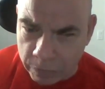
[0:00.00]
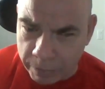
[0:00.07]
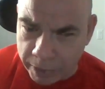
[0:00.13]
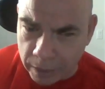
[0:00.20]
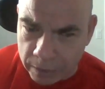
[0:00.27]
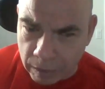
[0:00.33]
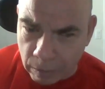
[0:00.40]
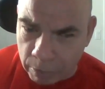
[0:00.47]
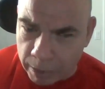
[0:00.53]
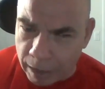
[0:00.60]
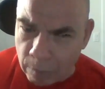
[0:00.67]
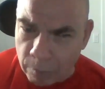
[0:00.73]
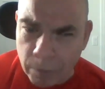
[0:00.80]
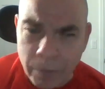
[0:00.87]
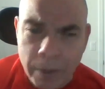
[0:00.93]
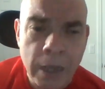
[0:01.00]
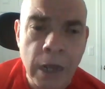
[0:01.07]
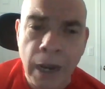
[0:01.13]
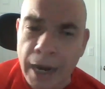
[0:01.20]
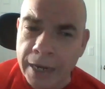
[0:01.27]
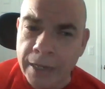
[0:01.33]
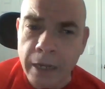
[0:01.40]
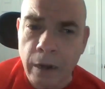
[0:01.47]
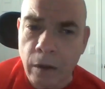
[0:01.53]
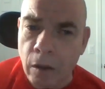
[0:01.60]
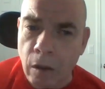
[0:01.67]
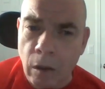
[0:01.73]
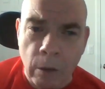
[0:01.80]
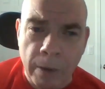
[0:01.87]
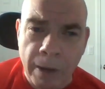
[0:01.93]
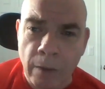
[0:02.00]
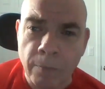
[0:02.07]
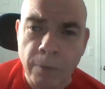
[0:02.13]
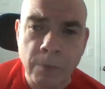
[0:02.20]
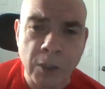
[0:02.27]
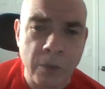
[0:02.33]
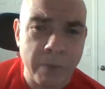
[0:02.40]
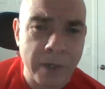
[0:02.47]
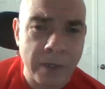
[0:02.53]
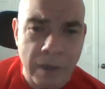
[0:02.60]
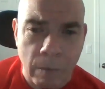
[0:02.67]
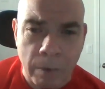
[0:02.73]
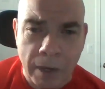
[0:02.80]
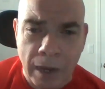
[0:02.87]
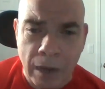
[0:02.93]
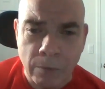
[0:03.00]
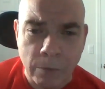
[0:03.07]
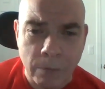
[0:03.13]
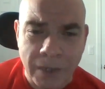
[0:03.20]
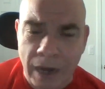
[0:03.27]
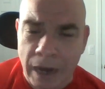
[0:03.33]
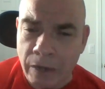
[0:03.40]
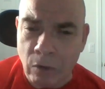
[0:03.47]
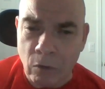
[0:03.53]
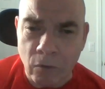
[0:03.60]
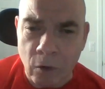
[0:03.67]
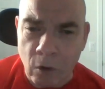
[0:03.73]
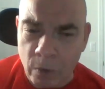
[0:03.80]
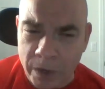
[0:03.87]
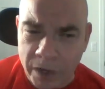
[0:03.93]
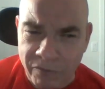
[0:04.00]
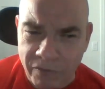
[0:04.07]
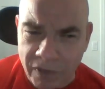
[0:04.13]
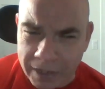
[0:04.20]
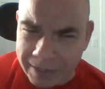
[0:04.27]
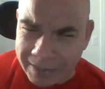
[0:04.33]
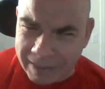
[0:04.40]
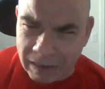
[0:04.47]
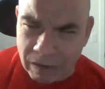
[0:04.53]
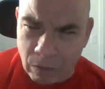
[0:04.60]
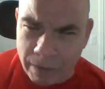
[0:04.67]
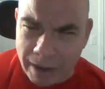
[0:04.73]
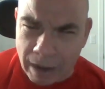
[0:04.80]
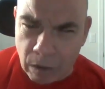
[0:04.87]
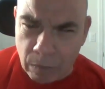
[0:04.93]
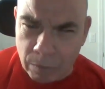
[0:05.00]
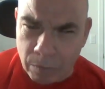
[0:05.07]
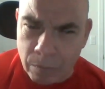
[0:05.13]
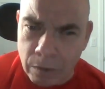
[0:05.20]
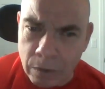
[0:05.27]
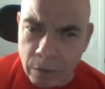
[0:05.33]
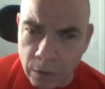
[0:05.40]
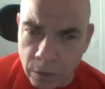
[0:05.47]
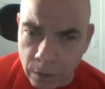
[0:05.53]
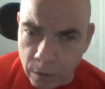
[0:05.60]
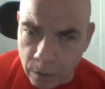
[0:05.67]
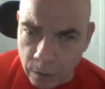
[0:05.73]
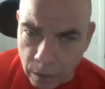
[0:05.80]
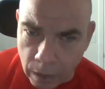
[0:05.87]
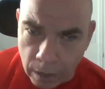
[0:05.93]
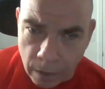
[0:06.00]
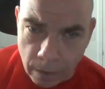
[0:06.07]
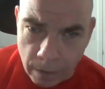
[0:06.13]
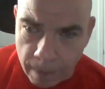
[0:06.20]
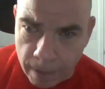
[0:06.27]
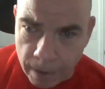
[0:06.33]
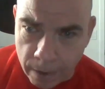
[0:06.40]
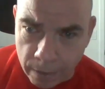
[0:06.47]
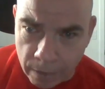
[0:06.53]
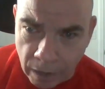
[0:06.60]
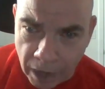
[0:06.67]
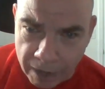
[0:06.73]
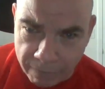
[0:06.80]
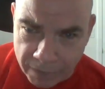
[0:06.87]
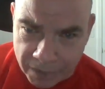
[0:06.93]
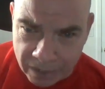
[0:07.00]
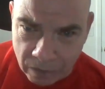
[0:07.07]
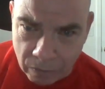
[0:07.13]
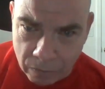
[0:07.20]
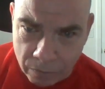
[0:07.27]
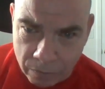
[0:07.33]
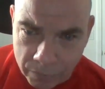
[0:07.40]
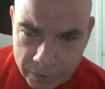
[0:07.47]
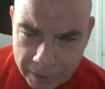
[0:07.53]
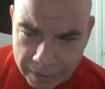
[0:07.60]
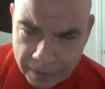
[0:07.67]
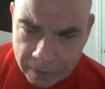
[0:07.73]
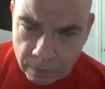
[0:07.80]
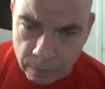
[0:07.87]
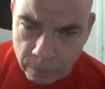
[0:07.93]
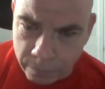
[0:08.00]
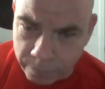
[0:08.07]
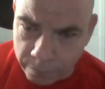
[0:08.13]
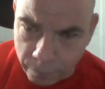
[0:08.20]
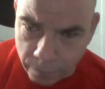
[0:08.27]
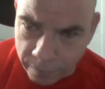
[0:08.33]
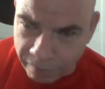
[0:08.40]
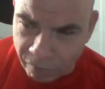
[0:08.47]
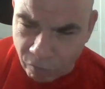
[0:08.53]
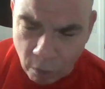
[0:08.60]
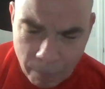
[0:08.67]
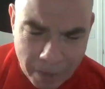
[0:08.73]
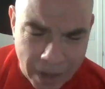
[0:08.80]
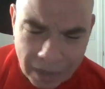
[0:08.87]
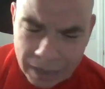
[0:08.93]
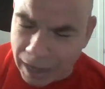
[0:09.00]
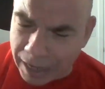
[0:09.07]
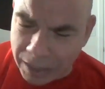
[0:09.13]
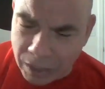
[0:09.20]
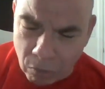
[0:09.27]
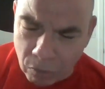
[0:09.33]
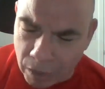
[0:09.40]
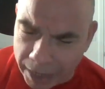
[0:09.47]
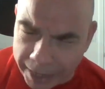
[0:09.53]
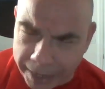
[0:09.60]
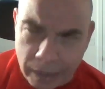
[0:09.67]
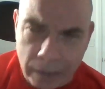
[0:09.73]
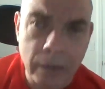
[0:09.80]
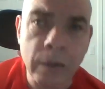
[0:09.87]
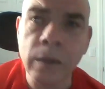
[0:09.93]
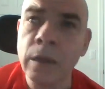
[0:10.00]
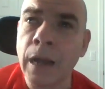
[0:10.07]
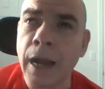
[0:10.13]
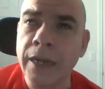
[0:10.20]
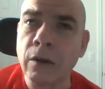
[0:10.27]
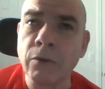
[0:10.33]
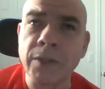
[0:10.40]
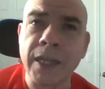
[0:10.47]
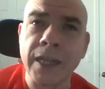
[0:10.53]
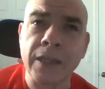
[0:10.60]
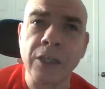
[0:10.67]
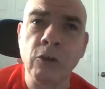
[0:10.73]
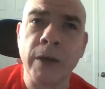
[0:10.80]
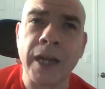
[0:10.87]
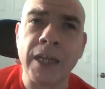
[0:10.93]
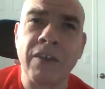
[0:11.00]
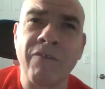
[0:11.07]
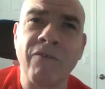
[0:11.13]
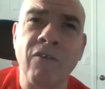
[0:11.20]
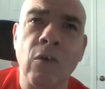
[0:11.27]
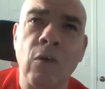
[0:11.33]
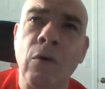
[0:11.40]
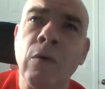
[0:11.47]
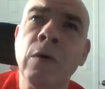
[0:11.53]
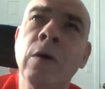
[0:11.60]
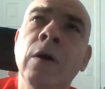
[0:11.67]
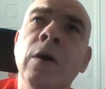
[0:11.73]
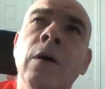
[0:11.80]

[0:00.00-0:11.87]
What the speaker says: be a double album. I think all albums should be double albums. I don't go in for this single album, live single disc format. I don't like it. I don't think that you get the full